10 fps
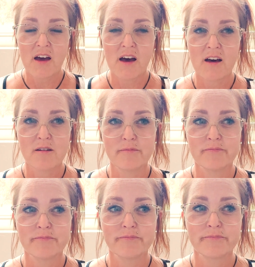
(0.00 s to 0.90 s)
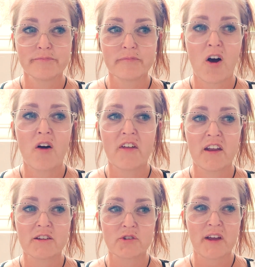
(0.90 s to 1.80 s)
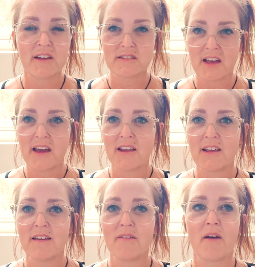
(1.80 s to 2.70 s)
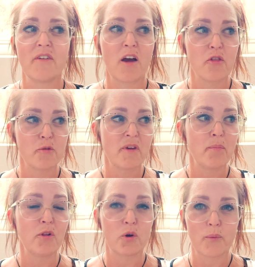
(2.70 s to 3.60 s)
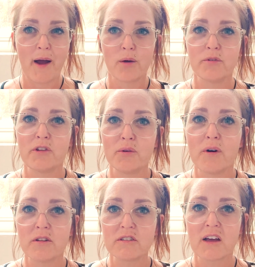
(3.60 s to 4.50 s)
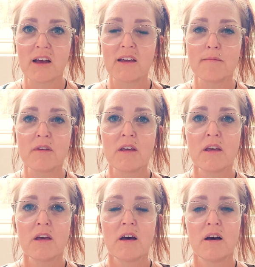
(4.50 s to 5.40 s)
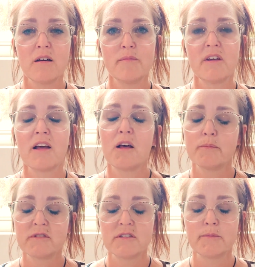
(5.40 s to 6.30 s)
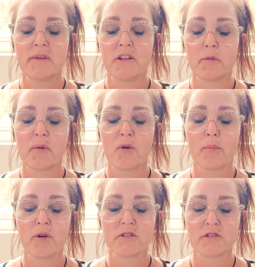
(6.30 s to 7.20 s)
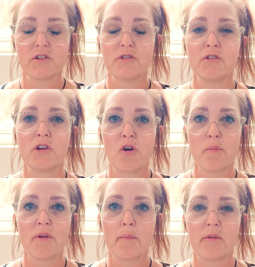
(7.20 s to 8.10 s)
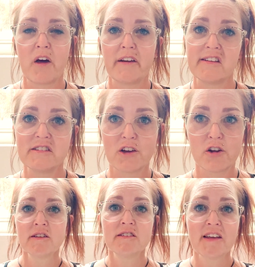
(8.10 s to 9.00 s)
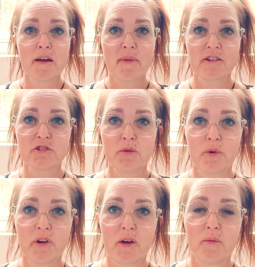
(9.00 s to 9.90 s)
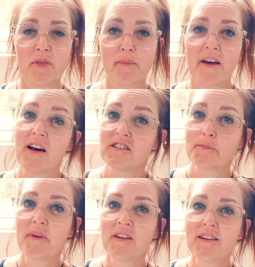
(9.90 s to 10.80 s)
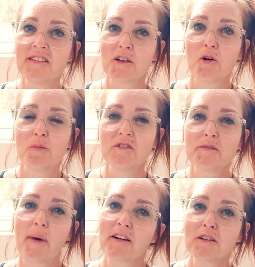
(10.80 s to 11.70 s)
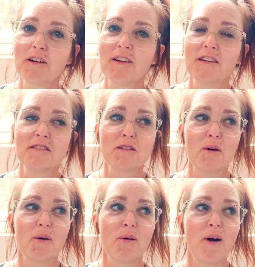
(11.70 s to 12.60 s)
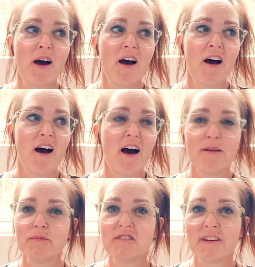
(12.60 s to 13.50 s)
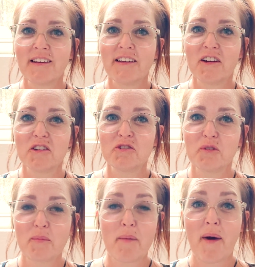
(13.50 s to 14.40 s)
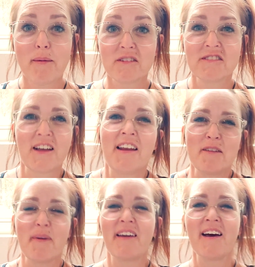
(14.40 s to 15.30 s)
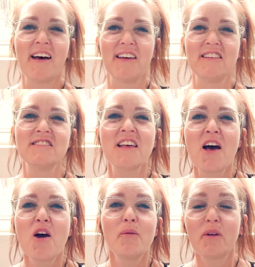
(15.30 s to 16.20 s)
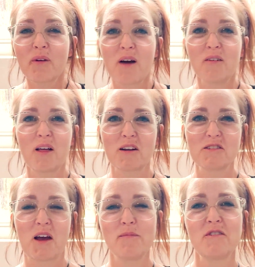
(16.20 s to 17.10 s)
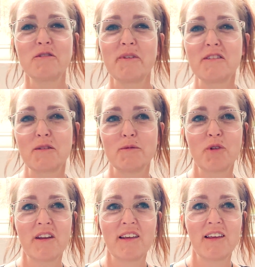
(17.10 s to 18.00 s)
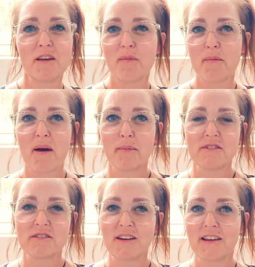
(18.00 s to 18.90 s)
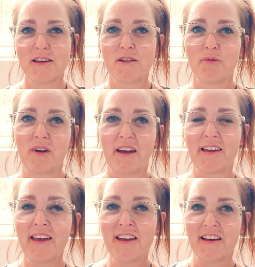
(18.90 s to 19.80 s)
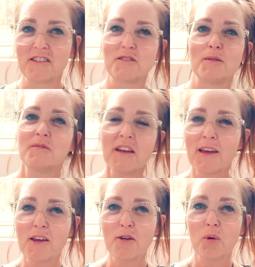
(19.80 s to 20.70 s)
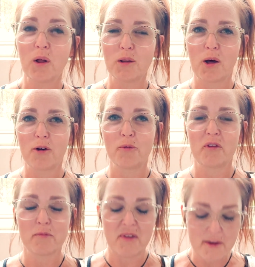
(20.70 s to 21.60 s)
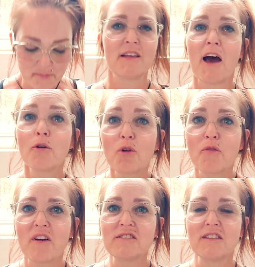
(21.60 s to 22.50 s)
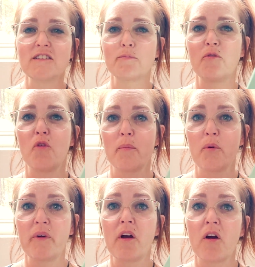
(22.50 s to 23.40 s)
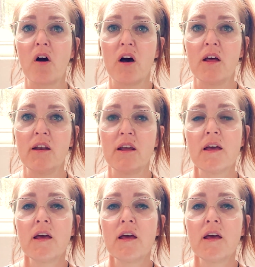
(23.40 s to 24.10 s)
um, all that extra anxiety, having other people around you all the time, um, it helps it to be a little bit more personal. You can open up a lot easier. Today I'm actually working with my husband. He's a home inspector, and so I'm sitting here doing my Bible study because we don't have a lot of time this week, so I'm trying to get my Bible study in when I can. So I'm taking you along with me. I don't know if I said this before, but we are on